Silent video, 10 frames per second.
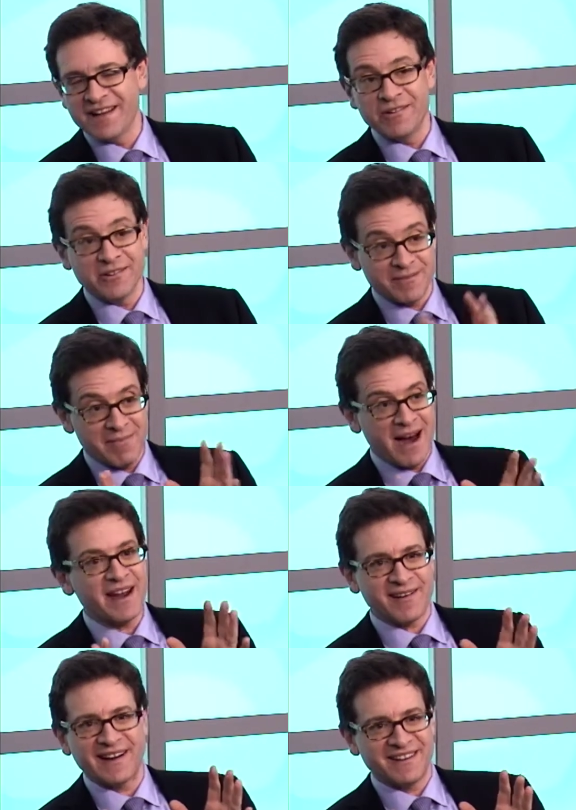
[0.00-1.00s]
who's a
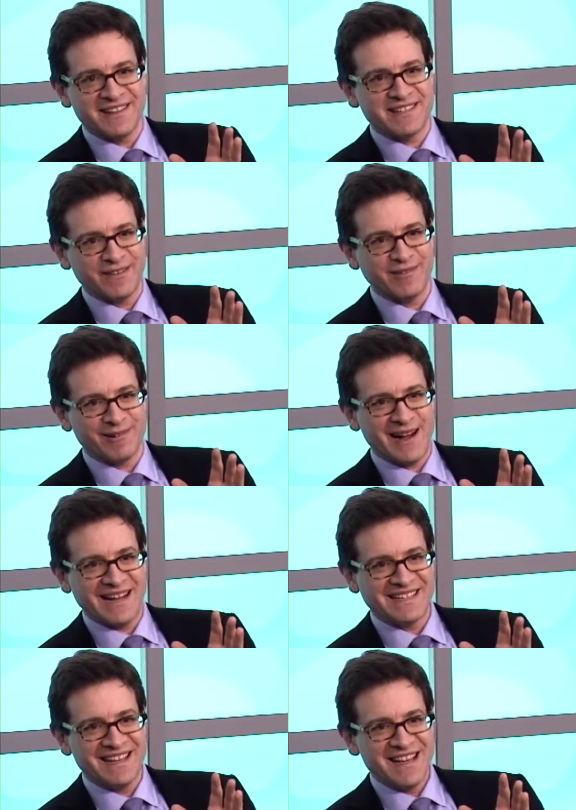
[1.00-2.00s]
moderate on civil
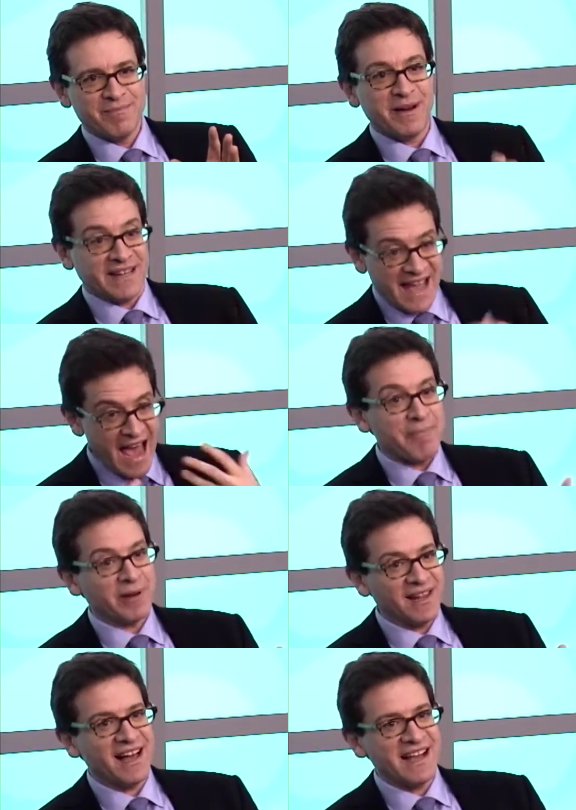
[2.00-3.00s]
rights, but
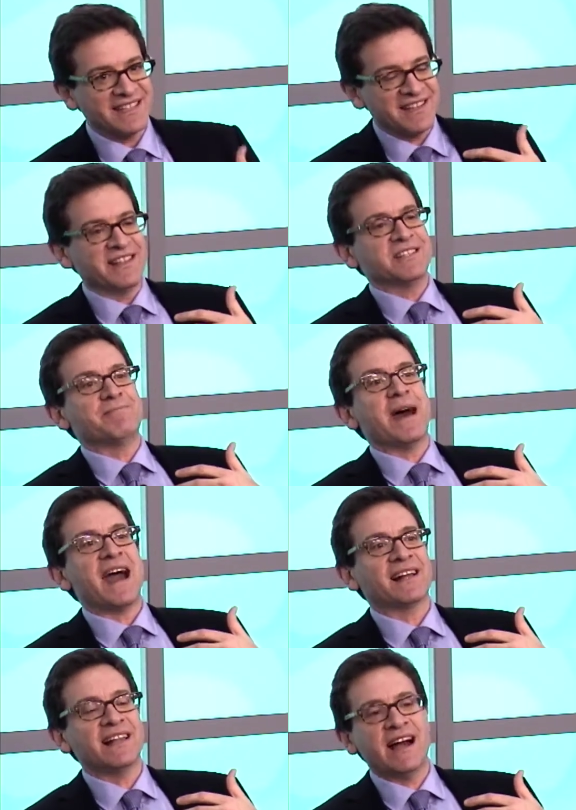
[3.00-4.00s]
capitalizes on this
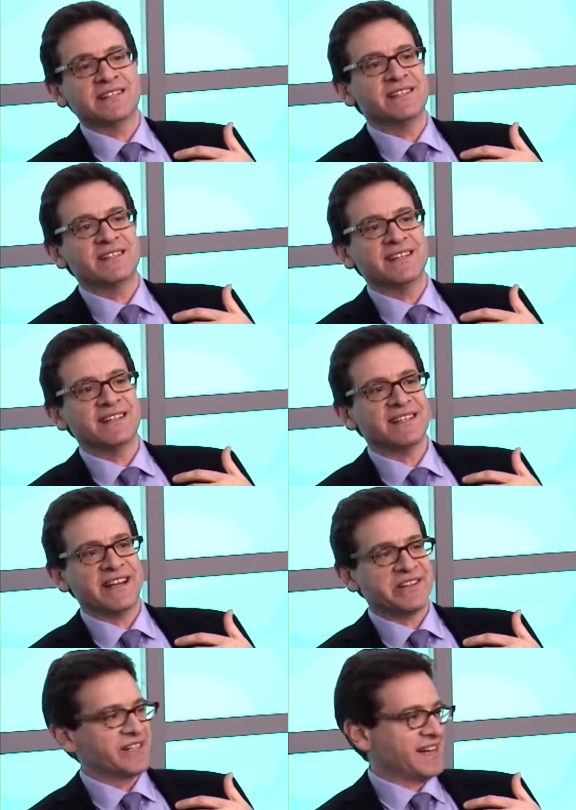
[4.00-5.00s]
backlash in cities
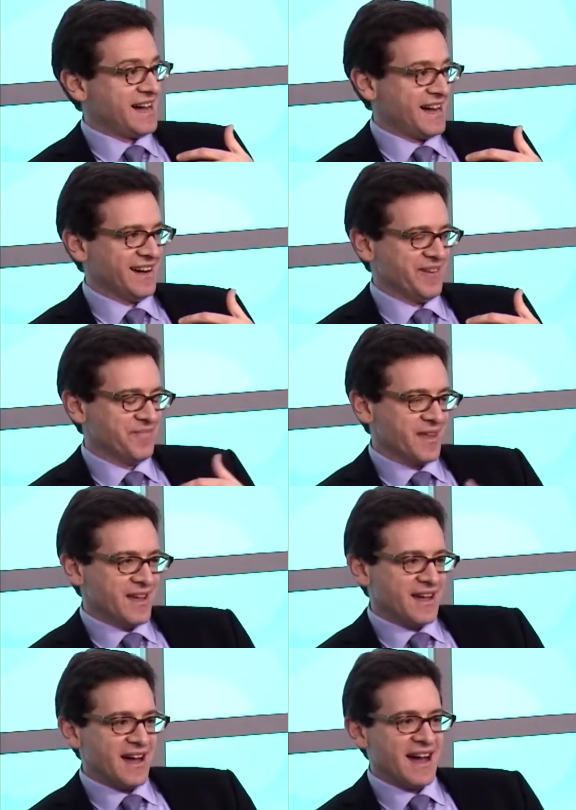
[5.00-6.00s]
like Chicago.
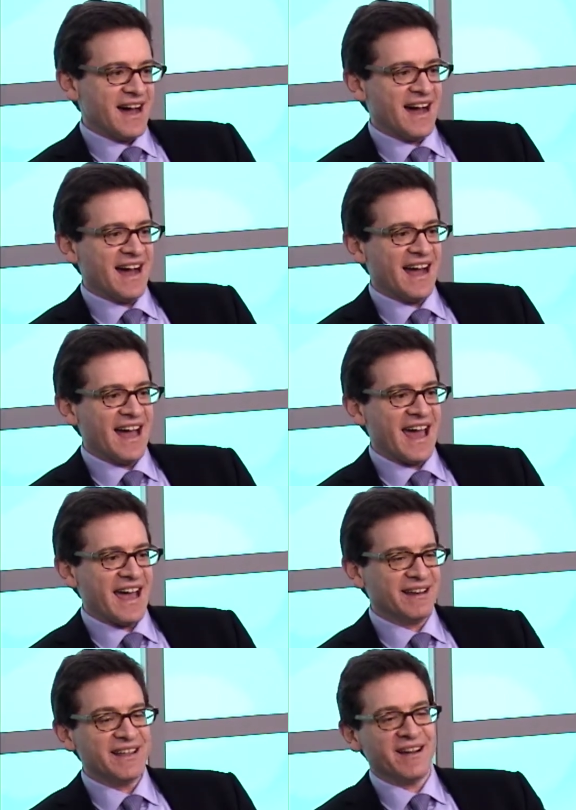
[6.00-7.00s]

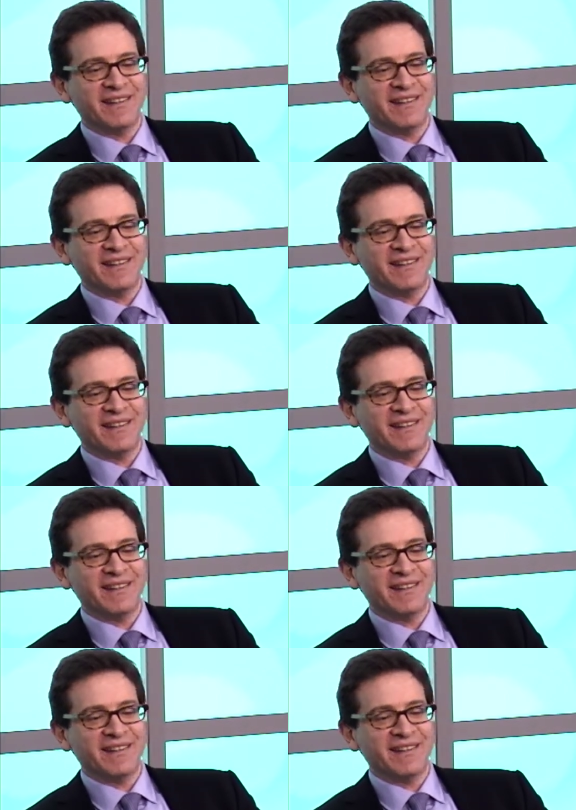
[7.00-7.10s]
And you know,